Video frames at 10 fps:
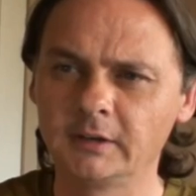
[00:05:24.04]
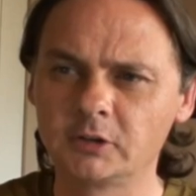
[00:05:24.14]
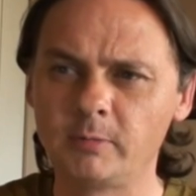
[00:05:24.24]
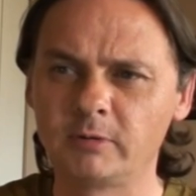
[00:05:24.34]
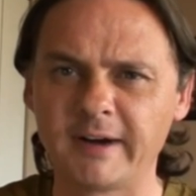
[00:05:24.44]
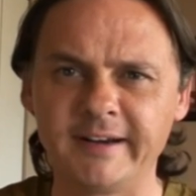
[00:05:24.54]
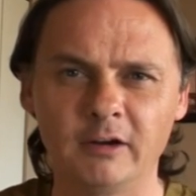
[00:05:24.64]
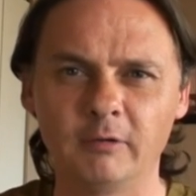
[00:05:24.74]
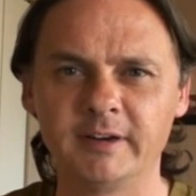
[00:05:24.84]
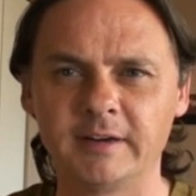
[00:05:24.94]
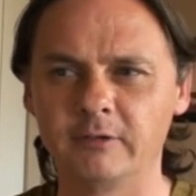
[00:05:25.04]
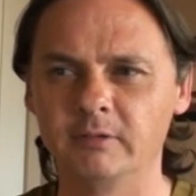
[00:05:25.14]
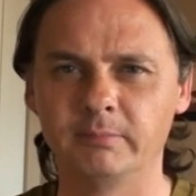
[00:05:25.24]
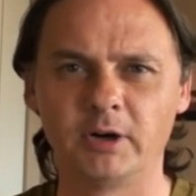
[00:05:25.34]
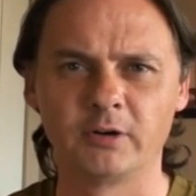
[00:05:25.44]
Global Radio went out
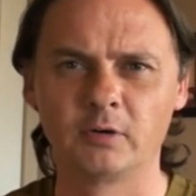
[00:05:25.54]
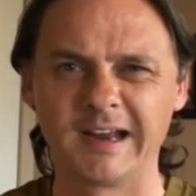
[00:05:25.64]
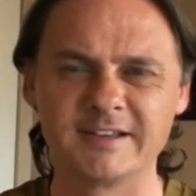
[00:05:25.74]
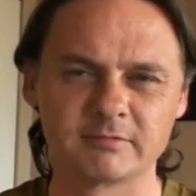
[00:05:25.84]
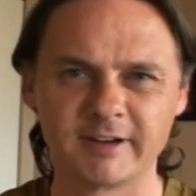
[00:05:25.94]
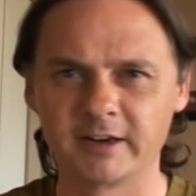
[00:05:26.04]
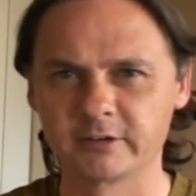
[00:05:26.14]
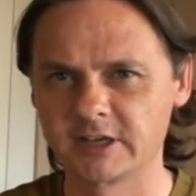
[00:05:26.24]
and bought all kinds of radio